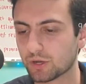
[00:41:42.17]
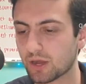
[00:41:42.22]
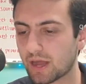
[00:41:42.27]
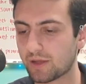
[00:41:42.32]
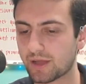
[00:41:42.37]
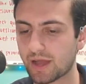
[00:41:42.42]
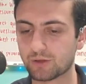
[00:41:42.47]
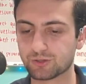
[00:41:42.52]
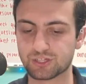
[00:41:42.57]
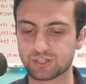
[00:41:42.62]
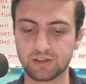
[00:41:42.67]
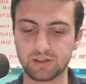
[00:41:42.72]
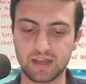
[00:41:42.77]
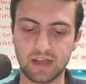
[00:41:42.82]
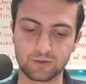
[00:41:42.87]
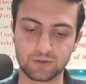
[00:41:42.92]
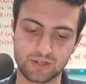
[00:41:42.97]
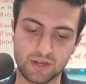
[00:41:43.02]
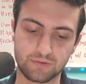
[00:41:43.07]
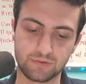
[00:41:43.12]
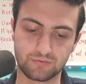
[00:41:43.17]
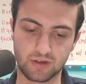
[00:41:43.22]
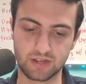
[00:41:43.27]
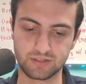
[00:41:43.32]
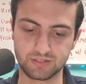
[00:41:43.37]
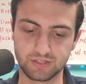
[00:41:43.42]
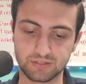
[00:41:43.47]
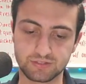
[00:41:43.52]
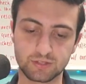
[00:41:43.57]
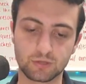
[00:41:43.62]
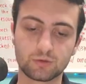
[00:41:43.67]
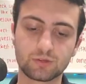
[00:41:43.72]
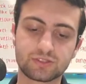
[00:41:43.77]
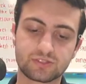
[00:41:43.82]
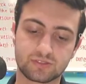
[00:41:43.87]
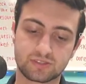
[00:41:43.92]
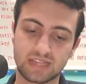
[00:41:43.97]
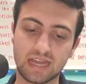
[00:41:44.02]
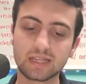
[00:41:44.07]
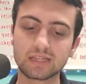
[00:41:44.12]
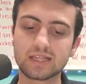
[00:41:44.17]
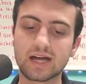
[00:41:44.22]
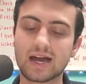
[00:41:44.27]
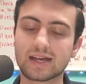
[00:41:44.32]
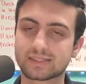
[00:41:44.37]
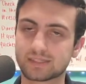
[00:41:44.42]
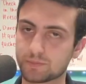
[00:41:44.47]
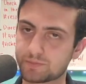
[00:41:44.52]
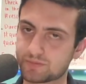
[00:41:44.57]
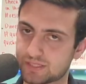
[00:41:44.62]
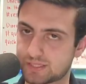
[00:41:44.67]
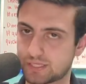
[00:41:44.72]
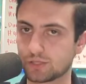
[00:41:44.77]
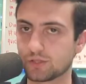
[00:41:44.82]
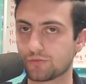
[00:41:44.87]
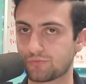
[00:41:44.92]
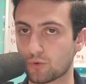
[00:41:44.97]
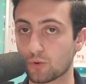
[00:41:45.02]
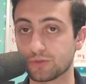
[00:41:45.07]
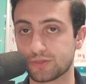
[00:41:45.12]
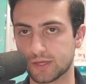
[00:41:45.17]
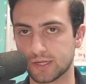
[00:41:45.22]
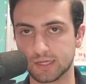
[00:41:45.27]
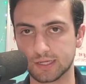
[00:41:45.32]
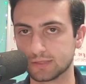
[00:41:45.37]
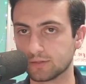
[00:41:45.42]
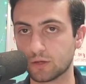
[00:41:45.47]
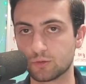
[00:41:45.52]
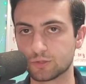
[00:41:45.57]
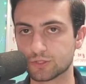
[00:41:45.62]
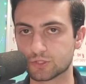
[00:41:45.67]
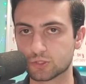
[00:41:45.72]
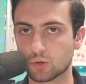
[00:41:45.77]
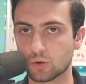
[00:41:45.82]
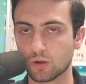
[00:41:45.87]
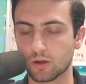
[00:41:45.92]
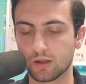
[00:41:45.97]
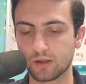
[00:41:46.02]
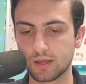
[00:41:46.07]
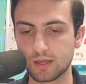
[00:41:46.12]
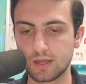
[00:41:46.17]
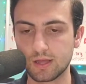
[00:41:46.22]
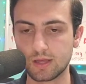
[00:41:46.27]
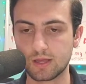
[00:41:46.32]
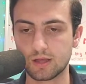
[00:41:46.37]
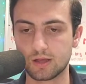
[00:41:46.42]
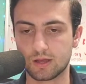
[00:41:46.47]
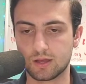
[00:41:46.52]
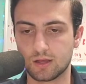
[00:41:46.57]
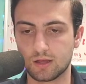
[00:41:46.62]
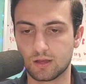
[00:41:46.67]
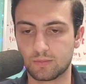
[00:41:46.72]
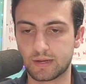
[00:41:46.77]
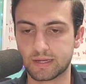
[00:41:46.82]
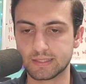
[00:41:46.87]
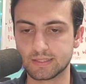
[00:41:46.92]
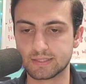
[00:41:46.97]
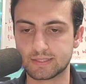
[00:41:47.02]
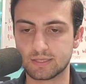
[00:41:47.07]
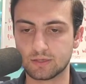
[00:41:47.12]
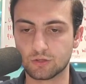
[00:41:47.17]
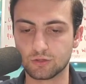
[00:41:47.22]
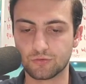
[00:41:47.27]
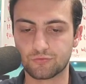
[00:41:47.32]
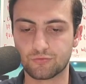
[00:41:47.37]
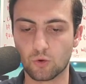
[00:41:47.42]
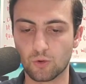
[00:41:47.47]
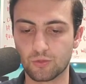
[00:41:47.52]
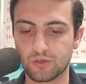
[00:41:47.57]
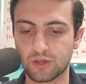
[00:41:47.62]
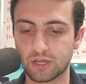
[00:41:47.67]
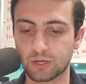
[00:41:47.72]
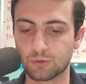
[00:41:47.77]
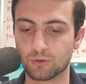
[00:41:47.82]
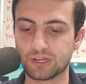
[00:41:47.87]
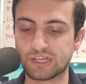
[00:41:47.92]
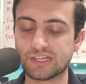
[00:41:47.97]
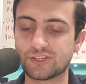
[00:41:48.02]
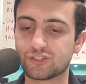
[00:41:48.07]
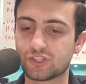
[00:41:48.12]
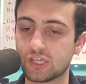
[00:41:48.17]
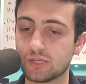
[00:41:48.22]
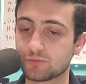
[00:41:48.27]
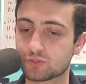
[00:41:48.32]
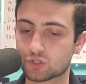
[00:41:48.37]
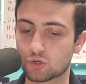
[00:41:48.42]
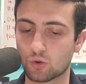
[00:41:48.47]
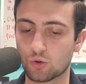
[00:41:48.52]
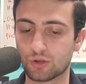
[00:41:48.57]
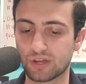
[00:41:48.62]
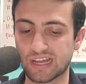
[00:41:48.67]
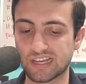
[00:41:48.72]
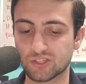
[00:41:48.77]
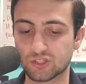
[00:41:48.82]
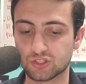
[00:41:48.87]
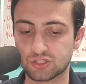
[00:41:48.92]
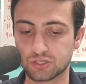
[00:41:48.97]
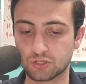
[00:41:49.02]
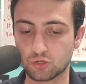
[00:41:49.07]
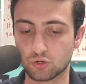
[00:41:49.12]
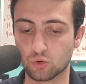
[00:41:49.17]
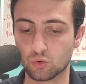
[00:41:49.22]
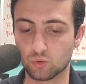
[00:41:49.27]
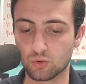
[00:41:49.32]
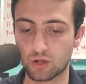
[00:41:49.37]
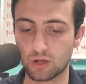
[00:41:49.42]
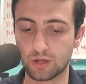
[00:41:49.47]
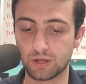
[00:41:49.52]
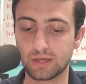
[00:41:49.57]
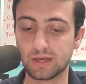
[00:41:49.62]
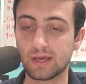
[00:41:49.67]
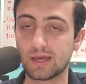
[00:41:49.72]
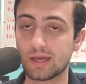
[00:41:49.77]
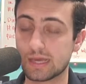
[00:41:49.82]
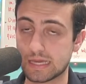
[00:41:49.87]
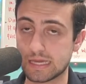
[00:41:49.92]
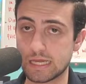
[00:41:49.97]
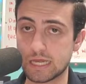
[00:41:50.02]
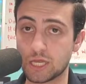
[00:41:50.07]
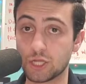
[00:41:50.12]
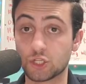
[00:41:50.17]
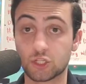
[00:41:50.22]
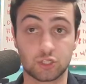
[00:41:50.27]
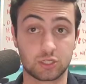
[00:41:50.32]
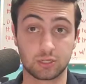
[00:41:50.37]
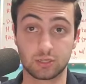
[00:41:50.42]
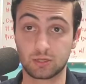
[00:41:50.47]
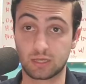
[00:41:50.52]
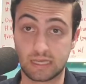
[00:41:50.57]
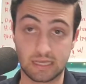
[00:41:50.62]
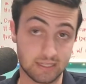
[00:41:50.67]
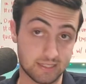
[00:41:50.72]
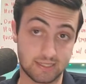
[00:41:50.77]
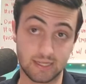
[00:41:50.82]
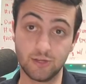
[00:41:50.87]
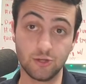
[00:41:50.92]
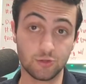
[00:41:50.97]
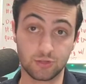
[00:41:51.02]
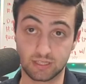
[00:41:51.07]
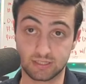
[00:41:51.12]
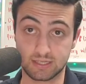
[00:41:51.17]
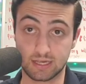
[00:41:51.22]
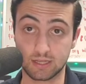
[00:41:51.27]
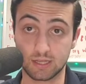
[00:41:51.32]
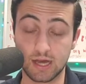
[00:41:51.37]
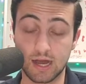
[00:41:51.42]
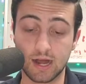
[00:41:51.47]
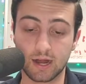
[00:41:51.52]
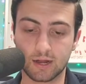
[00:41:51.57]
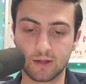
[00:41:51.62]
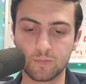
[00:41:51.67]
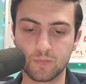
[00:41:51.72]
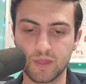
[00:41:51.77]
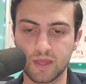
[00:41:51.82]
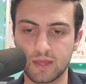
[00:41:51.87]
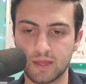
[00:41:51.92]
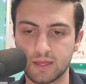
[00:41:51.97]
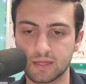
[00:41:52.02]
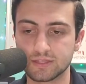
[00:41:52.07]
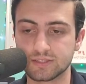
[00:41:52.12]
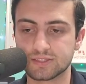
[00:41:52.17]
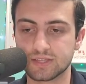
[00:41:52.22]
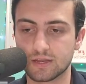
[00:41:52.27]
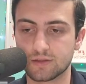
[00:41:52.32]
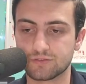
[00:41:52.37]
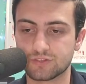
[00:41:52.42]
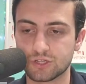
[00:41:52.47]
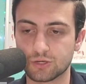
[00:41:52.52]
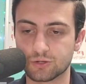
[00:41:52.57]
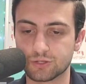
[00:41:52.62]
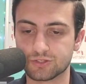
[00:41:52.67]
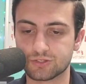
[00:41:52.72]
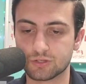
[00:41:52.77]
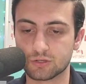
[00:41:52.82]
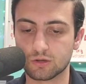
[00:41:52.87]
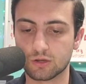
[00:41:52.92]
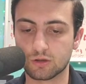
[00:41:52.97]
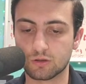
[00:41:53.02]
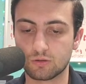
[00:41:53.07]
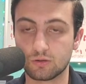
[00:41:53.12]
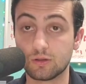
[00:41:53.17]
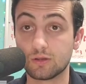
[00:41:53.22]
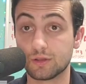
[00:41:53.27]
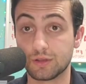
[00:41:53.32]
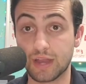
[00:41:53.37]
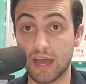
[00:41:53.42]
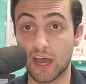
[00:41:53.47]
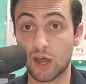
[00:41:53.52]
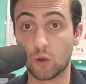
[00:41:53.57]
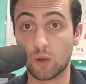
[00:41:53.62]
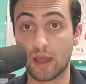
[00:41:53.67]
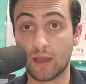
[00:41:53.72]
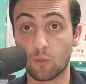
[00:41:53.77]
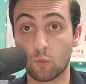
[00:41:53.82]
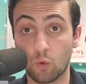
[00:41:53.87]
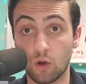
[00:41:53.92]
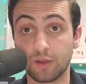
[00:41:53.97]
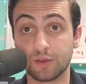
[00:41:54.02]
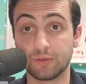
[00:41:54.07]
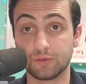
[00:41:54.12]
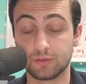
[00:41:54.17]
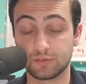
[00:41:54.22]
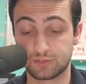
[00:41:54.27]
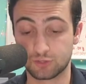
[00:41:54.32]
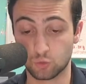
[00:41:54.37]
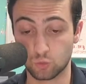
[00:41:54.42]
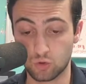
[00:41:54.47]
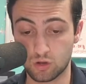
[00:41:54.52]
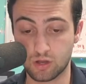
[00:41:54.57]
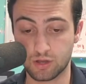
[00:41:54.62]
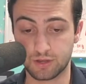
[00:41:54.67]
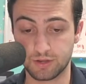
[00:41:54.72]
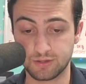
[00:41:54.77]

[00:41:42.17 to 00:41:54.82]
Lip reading: how should I phrase this? It was deadlocked up until the fourth inning. No one scored until the fourth inning, where each team scored a single run each to continue the deadlock instead of 0-0, now at 1-1.